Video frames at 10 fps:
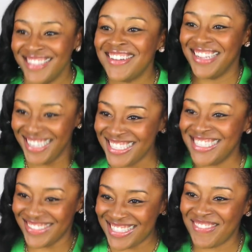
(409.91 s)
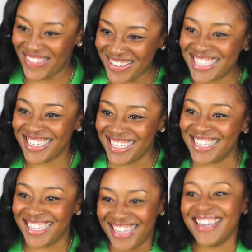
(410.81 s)
Okay. No, I, like I feel
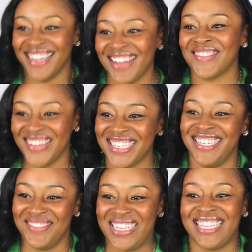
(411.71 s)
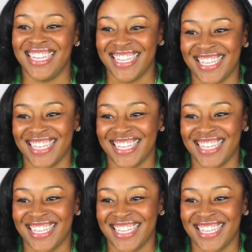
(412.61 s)
good. Yeah, I felt good about that.